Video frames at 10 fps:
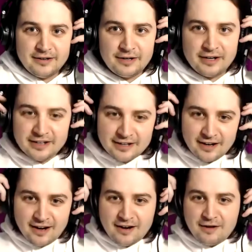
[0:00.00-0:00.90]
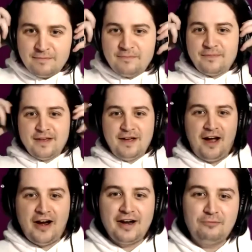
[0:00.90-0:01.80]
Okay. Um.
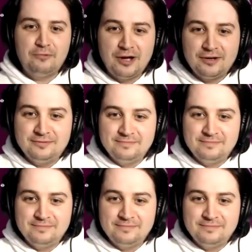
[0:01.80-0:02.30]
All right. Well.